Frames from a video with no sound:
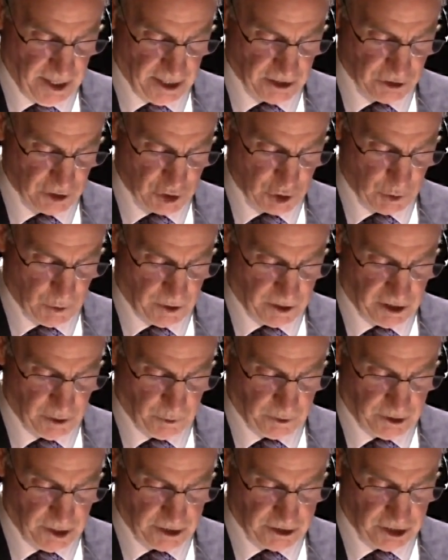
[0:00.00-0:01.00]
as the
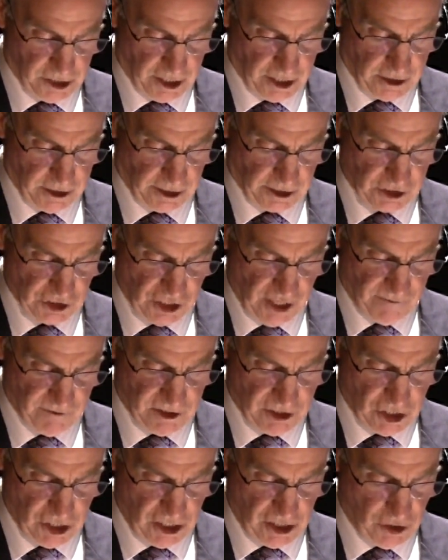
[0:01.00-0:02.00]
squadron went on to conduct
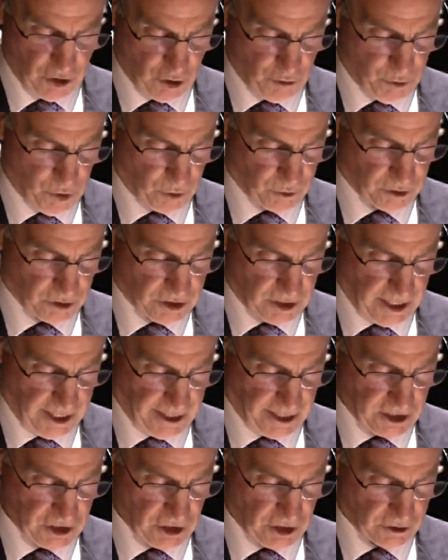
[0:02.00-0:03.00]
17 U-boat
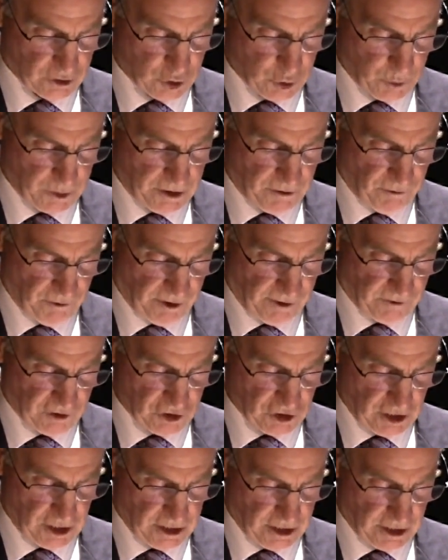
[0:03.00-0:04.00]
attacks on 25
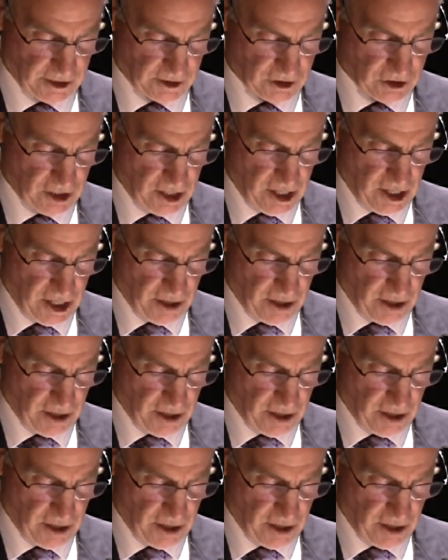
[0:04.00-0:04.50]
sightings,